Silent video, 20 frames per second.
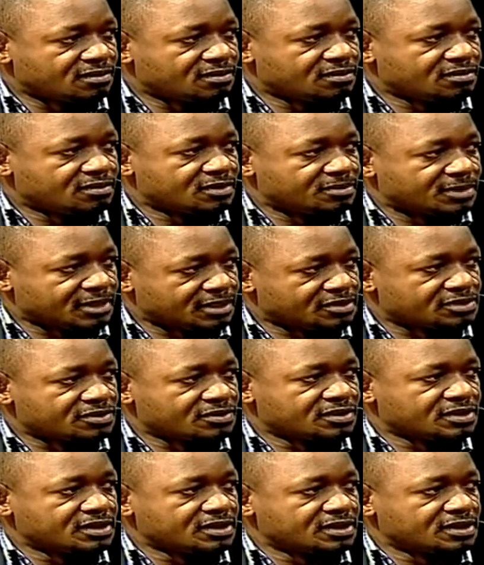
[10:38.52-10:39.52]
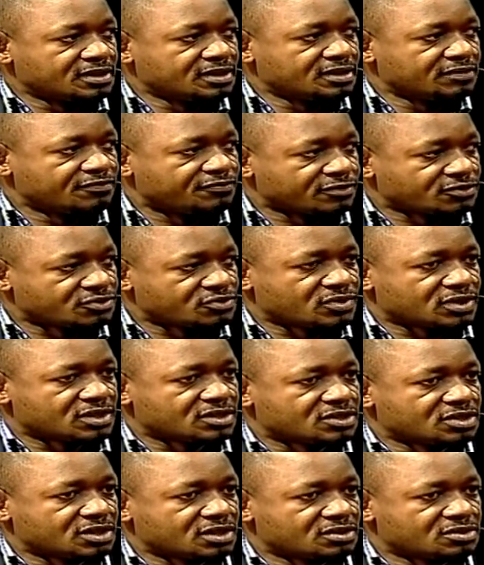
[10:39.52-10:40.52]
laboratory
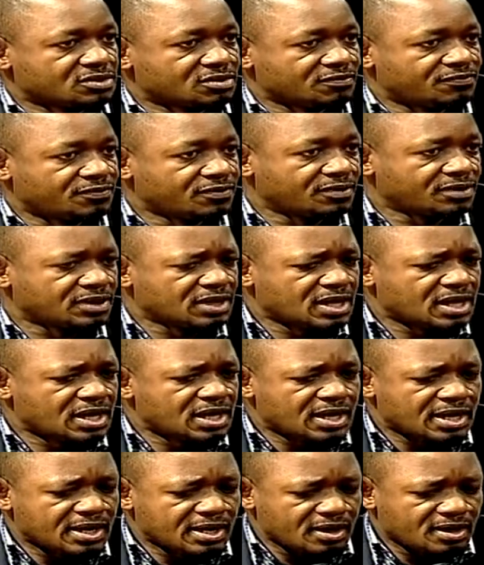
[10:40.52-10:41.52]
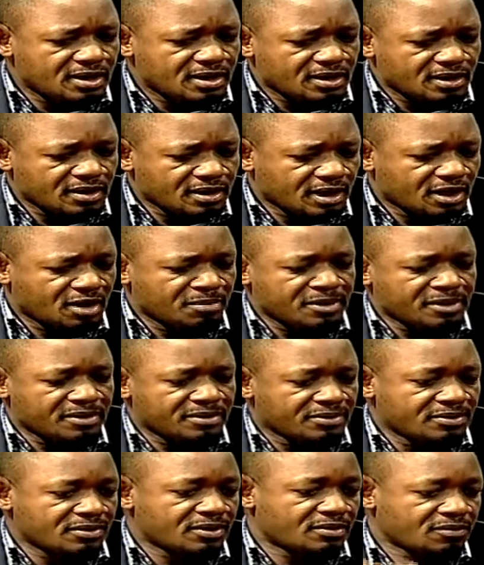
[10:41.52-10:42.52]
infrastructure, and so forth. I mean,
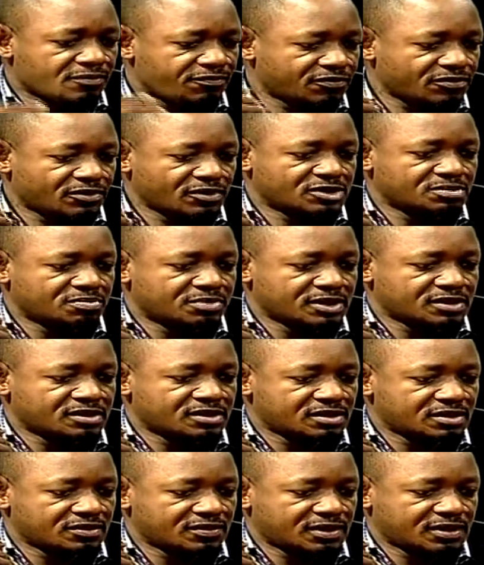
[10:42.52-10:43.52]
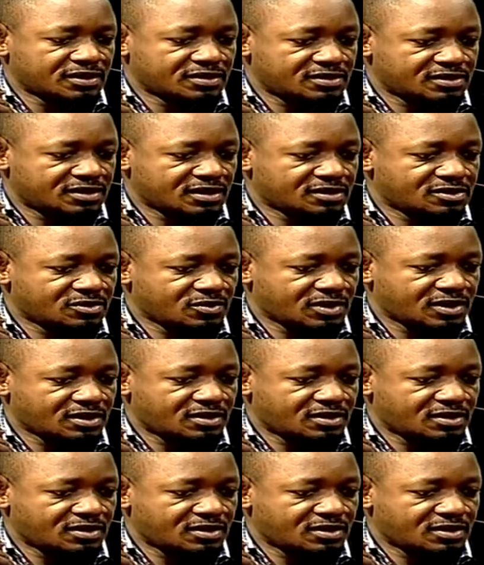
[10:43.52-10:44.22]
you are of course based in the United States, where